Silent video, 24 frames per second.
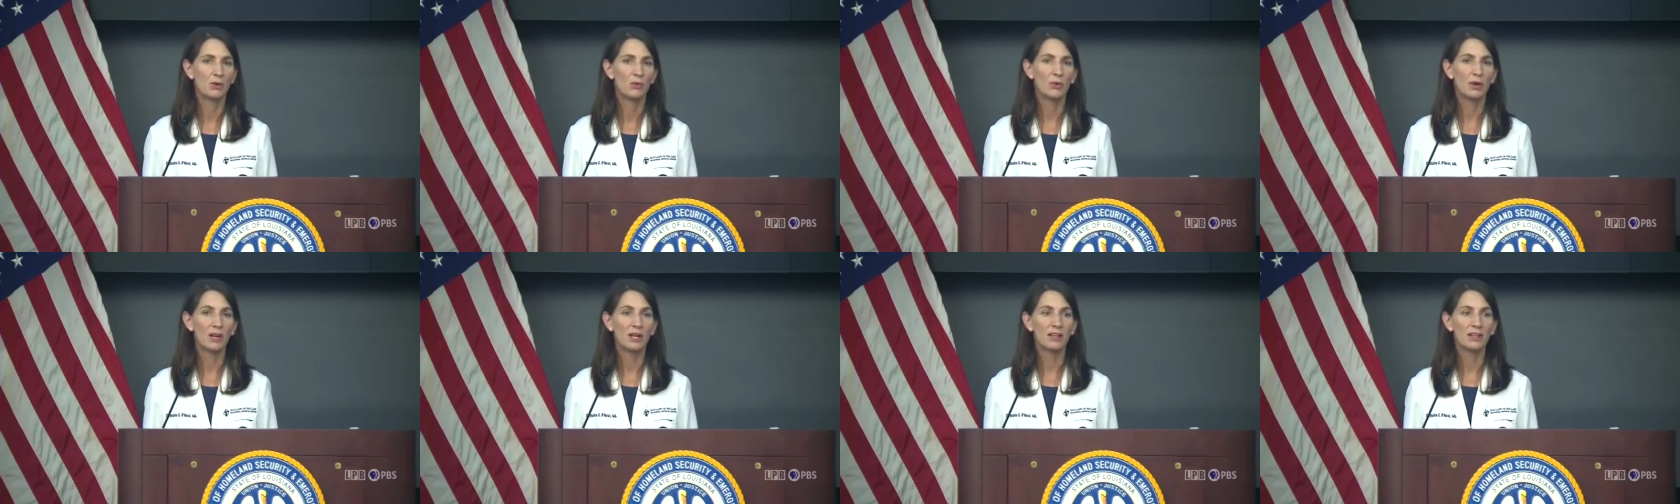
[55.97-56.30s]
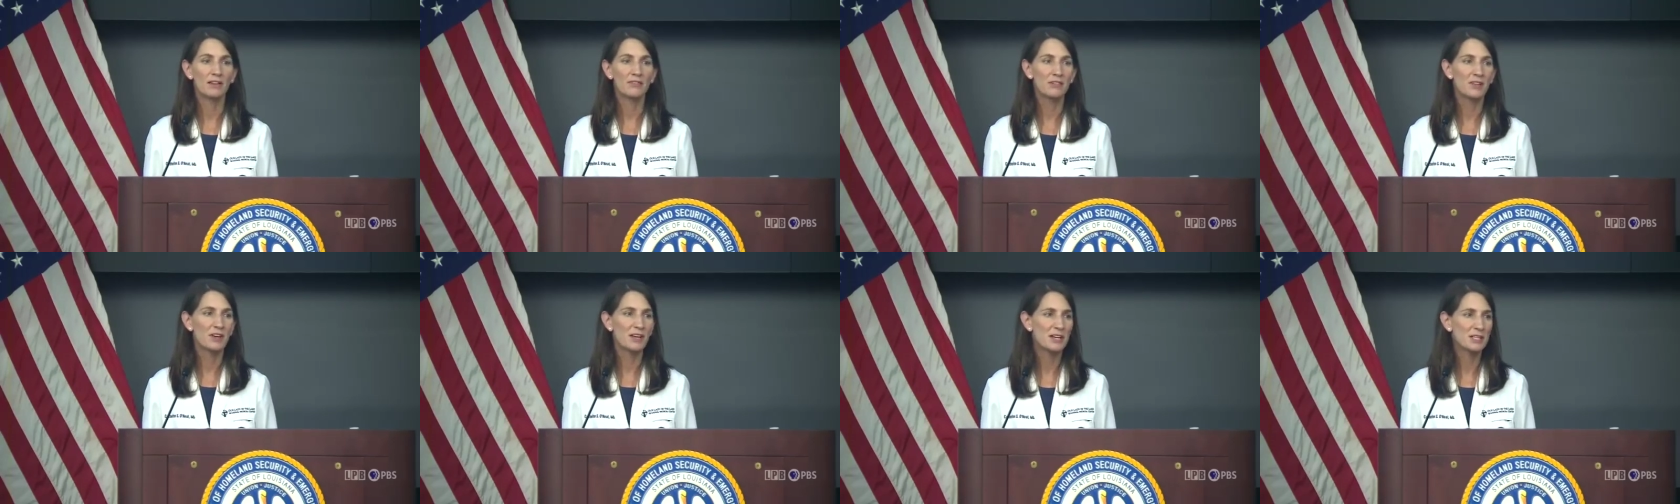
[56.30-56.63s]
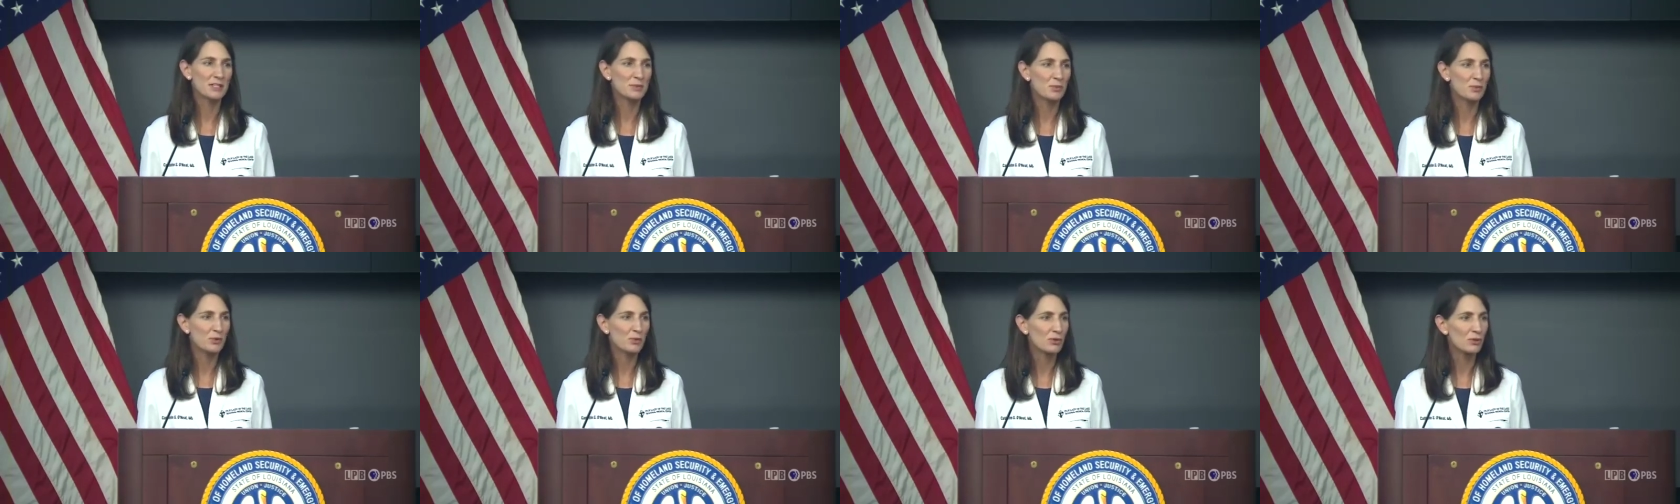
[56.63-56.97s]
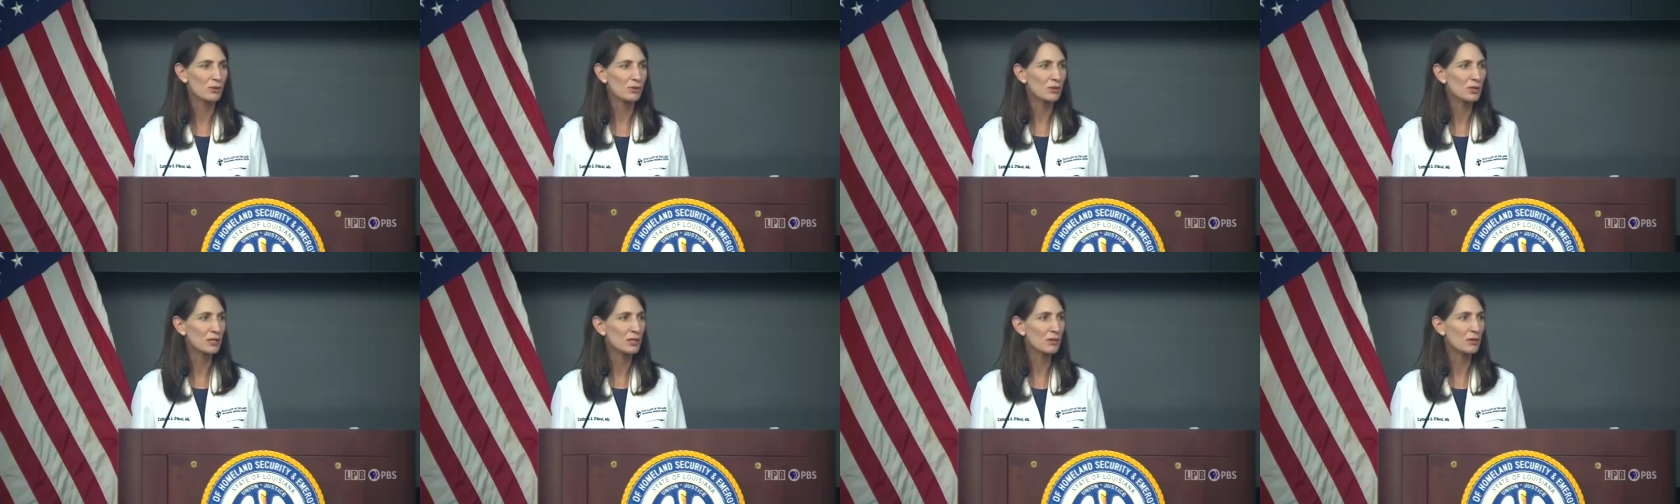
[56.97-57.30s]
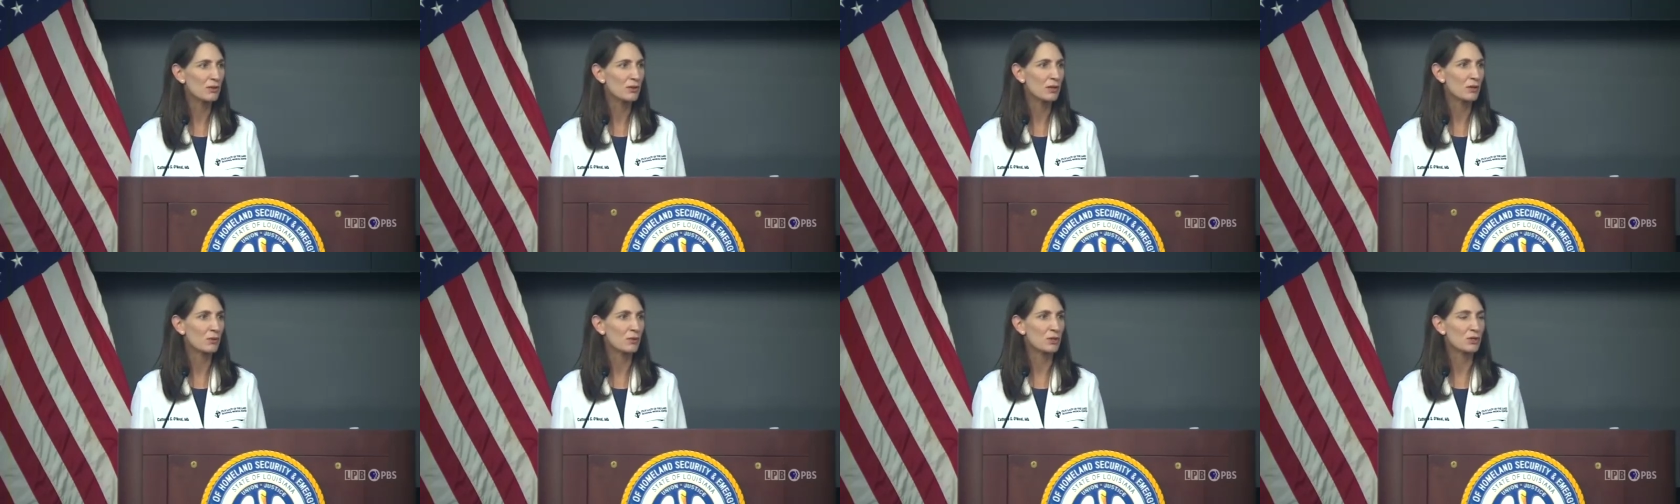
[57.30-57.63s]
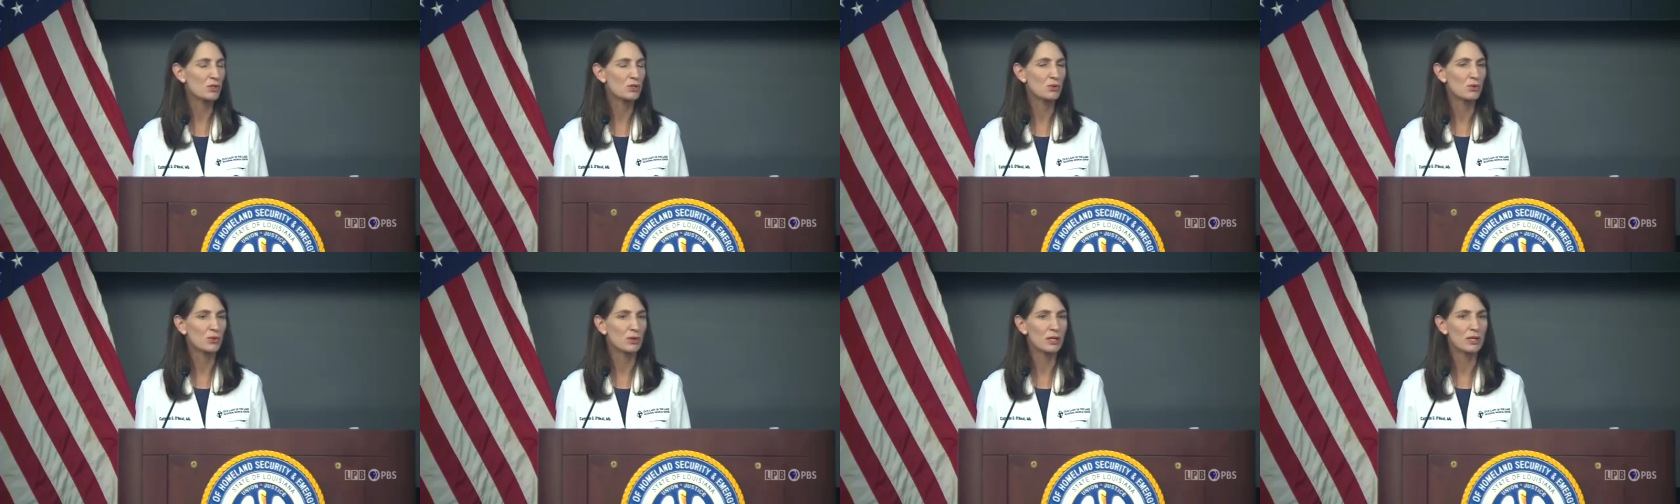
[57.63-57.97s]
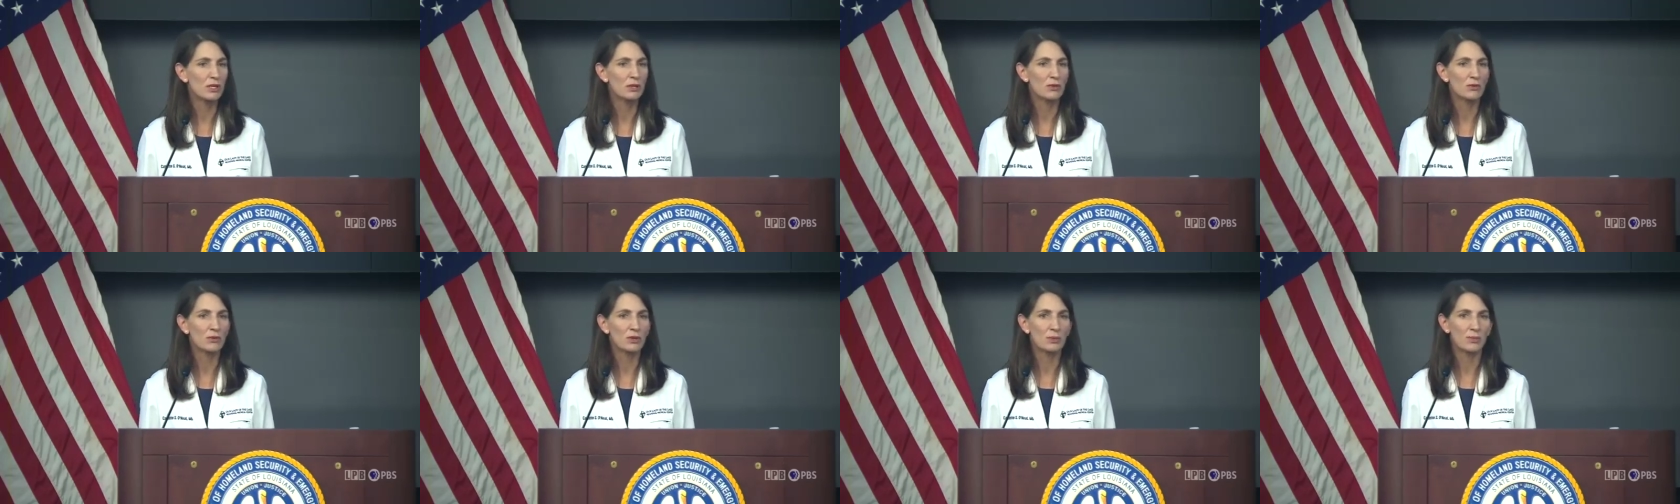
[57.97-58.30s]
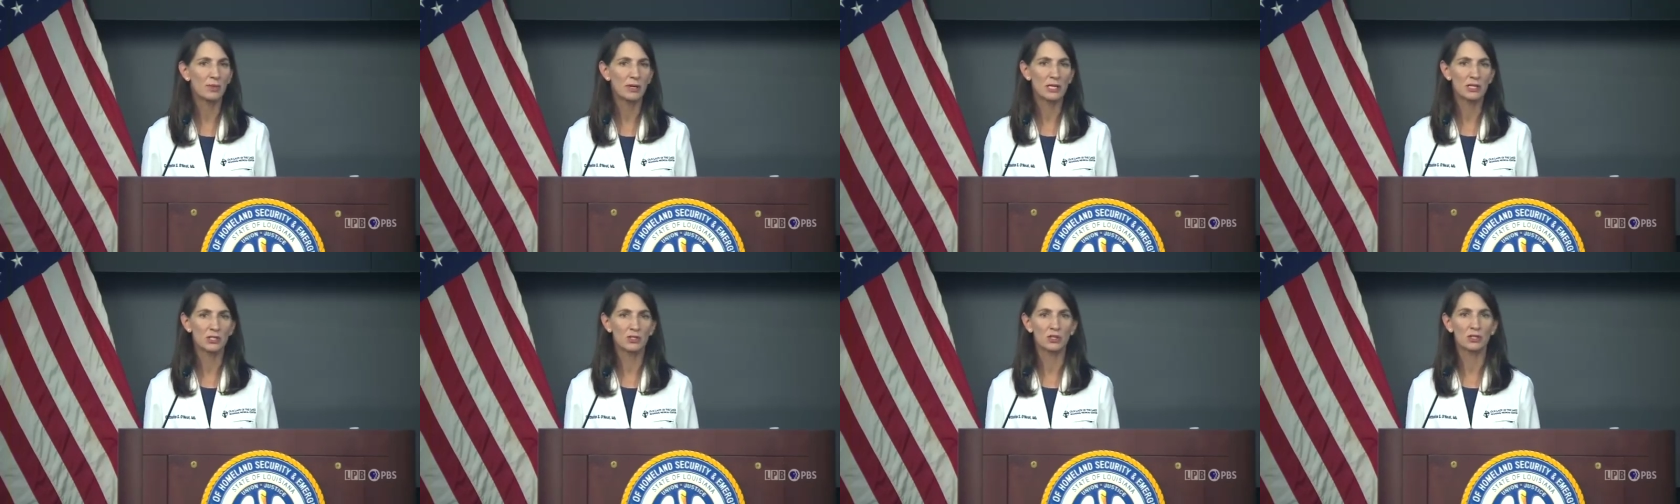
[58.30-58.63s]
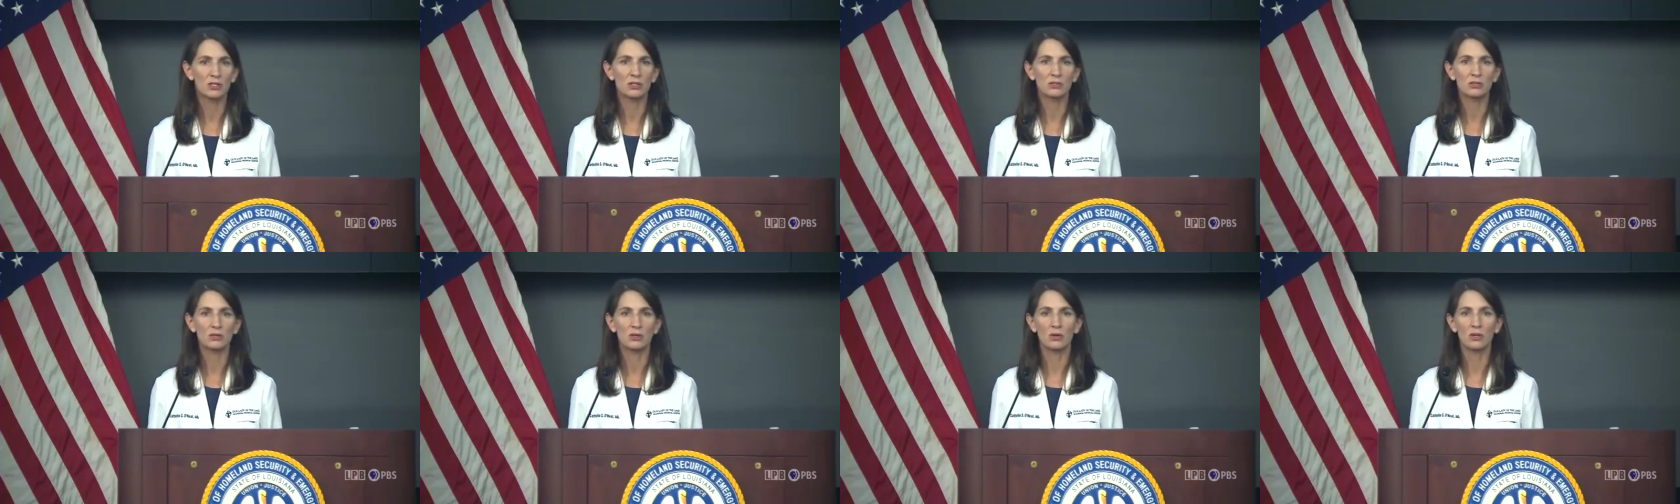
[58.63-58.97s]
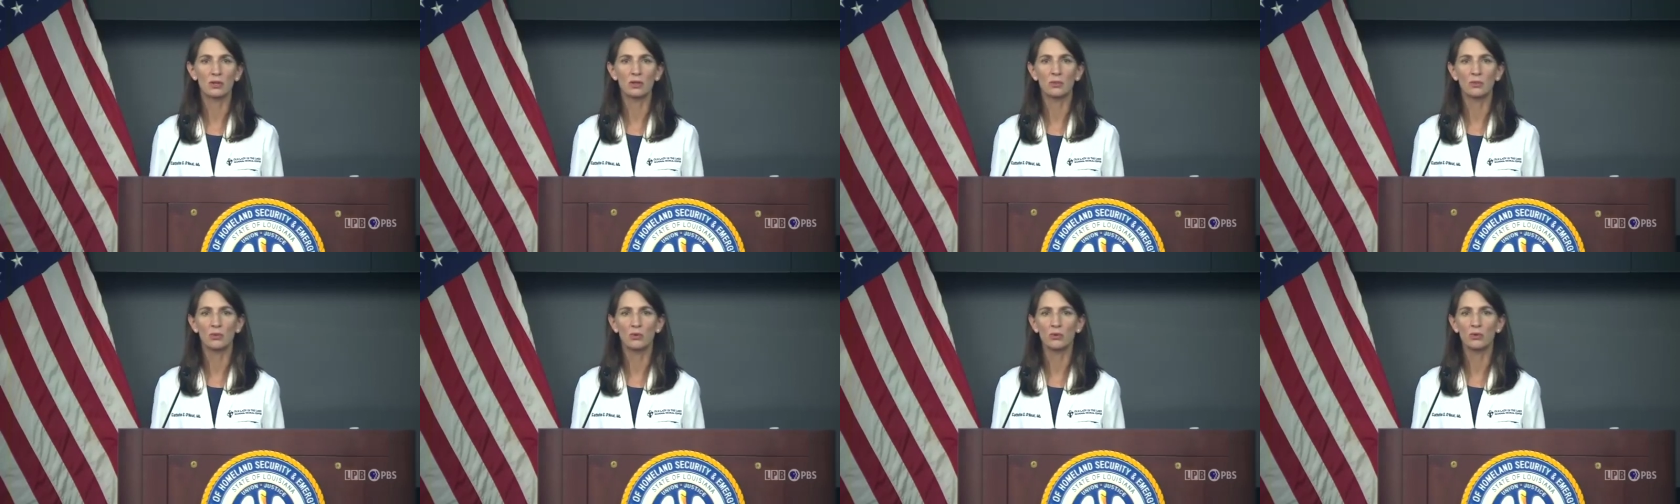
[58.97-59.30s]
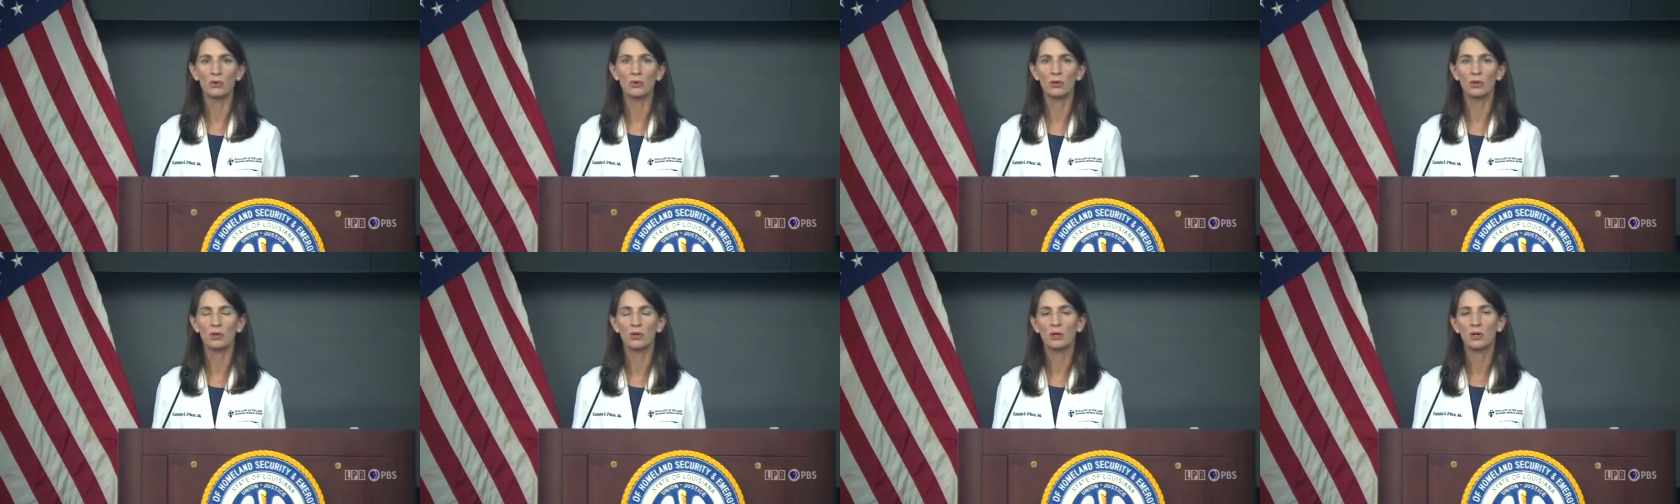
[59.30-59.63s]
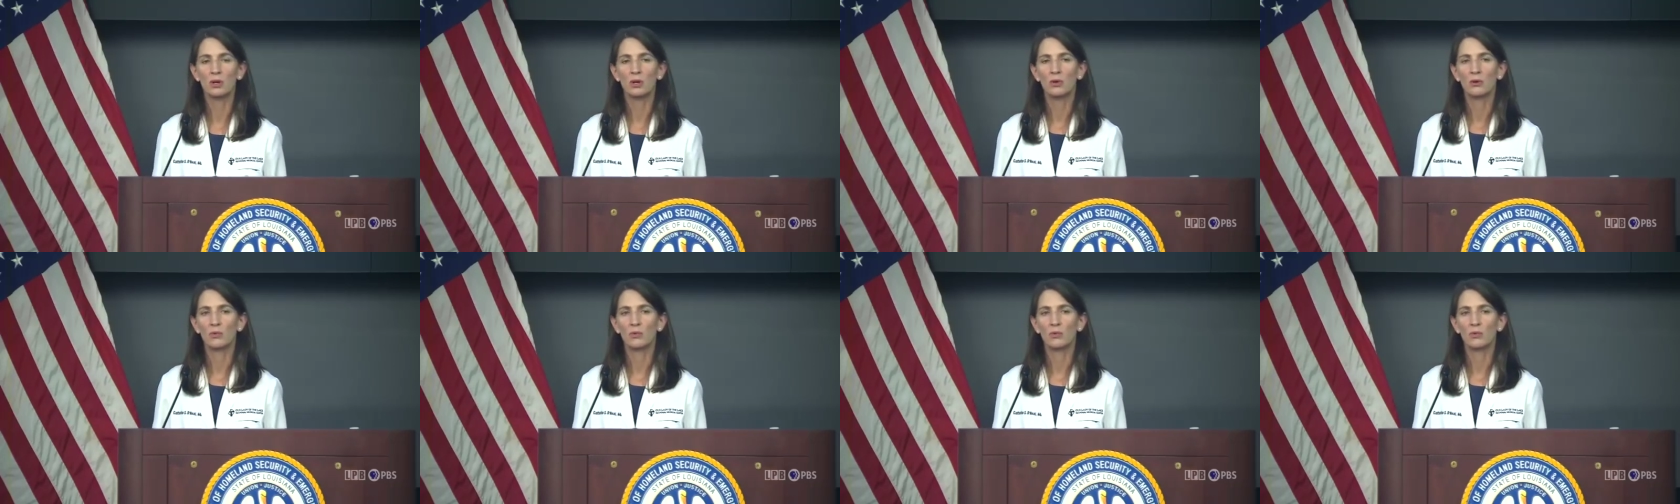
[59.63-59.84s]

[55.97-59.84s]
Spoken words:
When I left the hospital earlier, there were 23 patients on the board